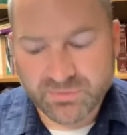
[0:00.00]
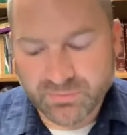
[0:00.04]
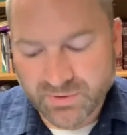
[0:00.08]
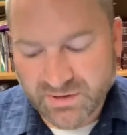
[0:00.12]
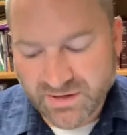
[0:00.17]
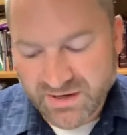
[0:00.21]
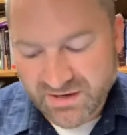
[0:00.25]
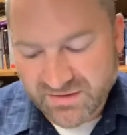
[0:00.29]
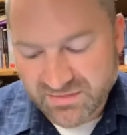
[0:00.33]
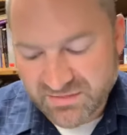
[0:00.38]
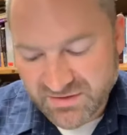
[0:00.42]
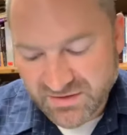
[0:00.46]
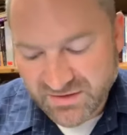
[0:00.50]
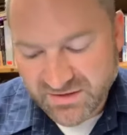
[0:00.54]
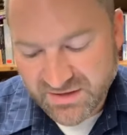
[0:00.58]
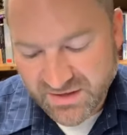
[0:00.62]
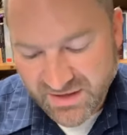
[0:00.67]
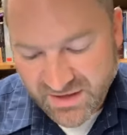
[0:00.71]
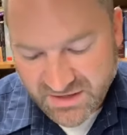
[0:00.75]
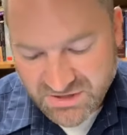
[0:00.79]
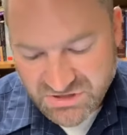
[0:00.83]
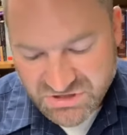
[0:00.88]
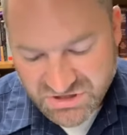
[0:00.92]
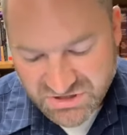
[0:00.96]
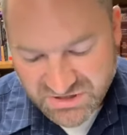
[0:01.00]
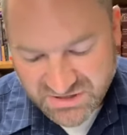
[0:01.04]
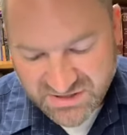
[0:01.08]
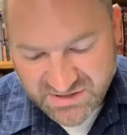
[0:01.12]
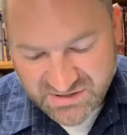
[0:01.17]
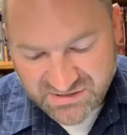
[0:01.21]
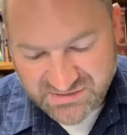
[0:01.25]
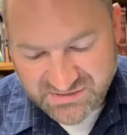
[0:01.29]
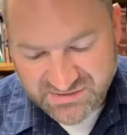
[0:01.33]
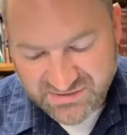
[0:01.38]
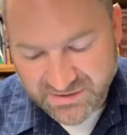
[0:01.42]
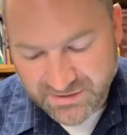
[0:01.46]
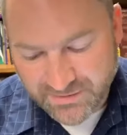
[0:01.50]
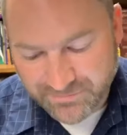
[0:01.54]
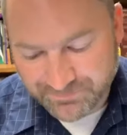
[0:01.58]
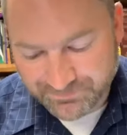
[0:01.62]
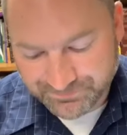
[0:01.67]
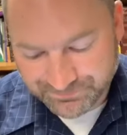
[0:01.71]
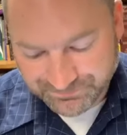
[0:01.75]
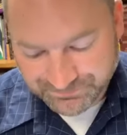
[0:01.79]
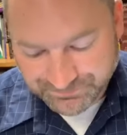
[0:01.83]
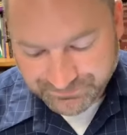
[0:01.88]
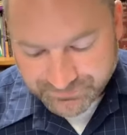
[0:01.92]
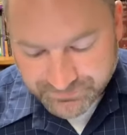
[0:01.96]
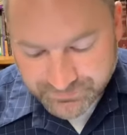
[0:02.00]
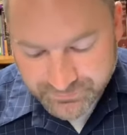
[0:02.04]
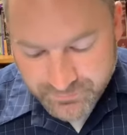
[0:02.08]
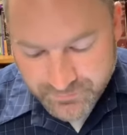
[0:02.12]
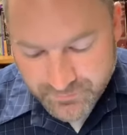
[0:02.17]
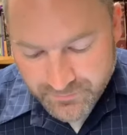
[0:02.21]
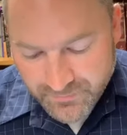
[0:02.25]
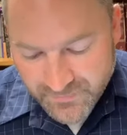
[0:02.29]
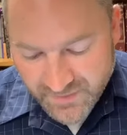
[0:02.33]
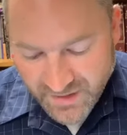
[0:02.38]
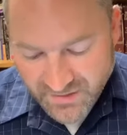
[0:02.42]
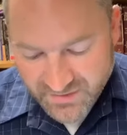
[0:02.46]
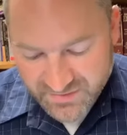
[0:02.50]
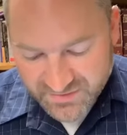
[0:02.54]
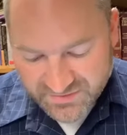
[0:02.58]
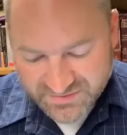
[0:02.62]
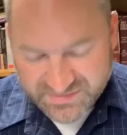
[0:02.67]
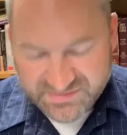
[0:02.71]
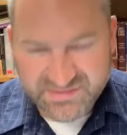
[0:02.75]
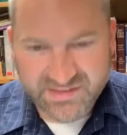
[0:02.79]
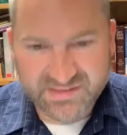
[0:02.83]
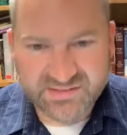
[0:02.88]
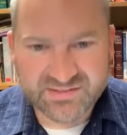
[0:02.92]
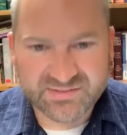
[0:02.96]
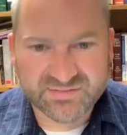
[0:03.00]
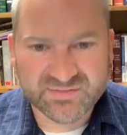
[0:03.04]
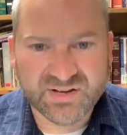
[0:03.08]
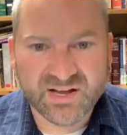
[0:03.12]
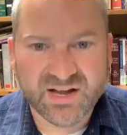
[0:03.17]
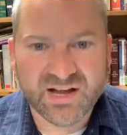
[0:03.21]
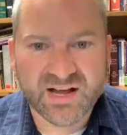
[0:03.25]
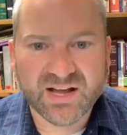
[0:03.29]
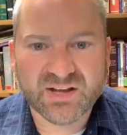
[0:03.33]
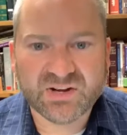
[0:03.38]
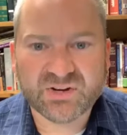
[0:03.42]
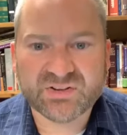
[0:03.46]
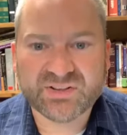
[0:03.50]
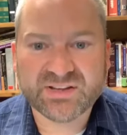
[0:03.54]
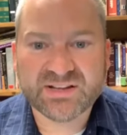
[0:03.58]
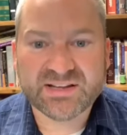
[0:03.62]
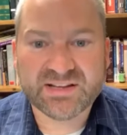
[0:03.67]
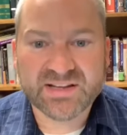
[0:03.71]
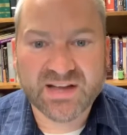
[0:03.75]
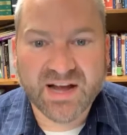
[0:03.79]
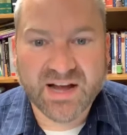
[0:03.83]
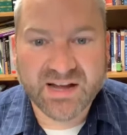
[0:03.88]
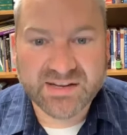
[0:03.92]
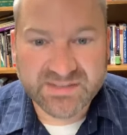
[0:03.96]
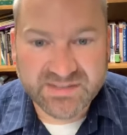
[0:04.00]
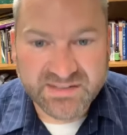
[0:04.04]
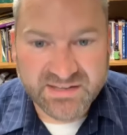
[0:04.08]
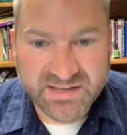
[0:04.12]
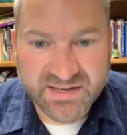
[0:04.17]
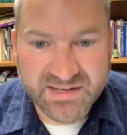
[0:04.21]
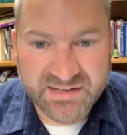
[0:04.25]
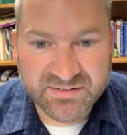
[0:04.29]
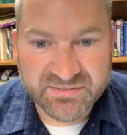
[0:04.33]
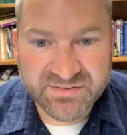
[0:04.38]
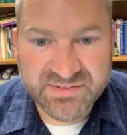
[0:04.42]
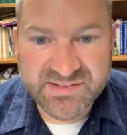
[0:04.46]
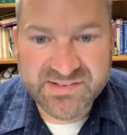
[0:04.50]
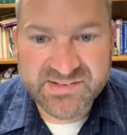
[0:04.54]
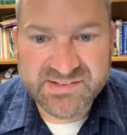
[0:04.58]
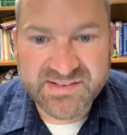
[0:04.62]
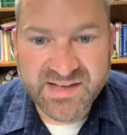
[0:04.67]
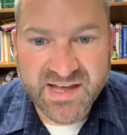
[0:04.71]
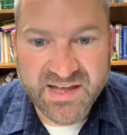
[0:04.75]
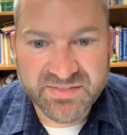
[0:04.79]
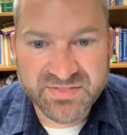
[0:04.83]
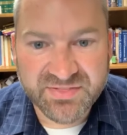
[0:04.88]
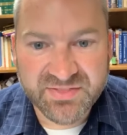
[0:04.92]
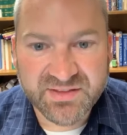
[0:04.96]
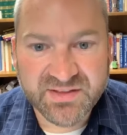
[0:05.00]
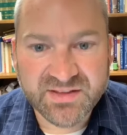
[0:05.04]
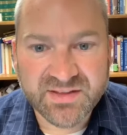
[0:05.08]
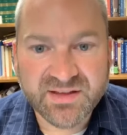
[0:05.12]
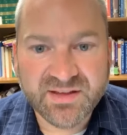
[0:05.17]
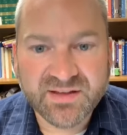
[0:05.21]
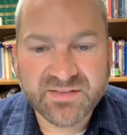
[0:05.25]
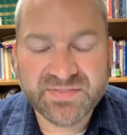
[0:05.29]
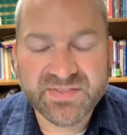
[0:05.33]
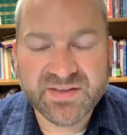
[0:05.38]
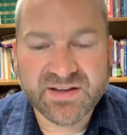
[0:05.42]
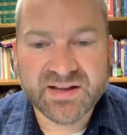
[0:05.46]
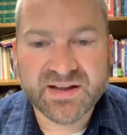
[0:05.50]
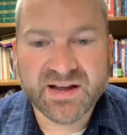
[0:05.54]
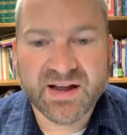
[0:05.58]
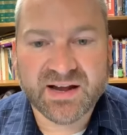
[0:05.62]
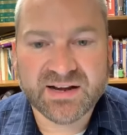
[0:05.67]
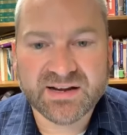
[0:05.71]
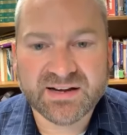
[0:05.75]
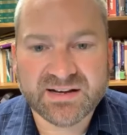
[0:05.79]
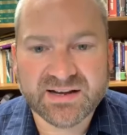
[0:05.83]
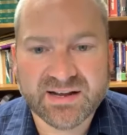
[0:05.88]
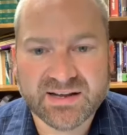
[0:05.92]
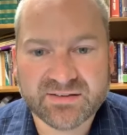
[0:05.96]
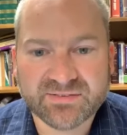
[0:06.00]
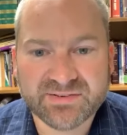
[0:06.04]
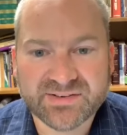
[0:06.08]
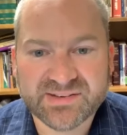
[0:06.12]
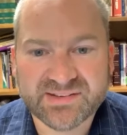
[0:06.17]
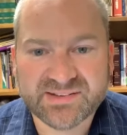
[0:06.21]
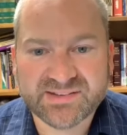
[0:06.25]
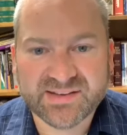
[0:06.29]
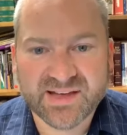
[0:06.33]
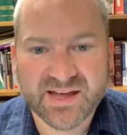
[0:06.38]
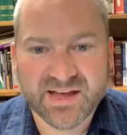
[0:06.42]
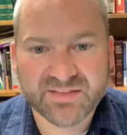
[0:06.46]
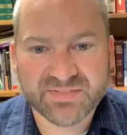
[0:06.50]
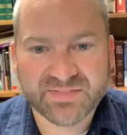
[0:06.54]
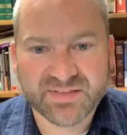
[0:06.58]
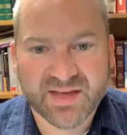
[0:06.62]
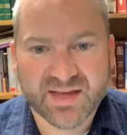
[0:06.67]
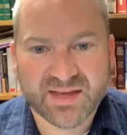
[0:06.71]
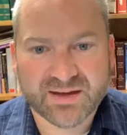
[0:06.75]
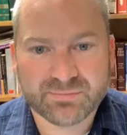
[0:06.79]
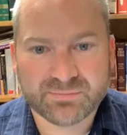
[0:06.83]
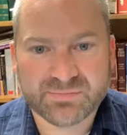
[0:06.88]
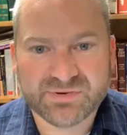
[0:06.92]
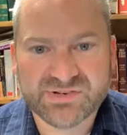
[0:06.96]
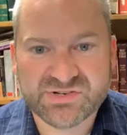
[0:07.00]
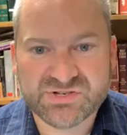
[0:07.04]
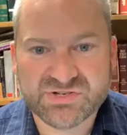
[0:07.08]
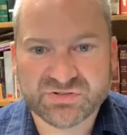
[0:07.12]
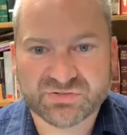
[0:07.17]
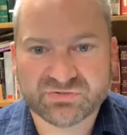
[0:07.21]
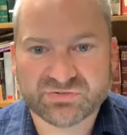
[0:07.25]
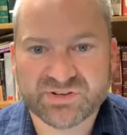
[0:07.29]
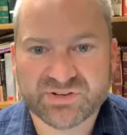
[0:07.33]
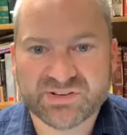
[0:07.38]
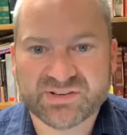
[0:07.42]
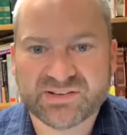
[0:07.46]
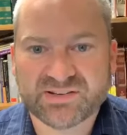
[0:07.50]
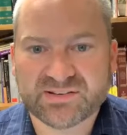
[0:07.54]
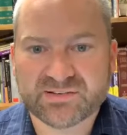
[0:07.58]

What I think actually is that the sons of God are the godly line of Seth the godly line of Seth, Adam's children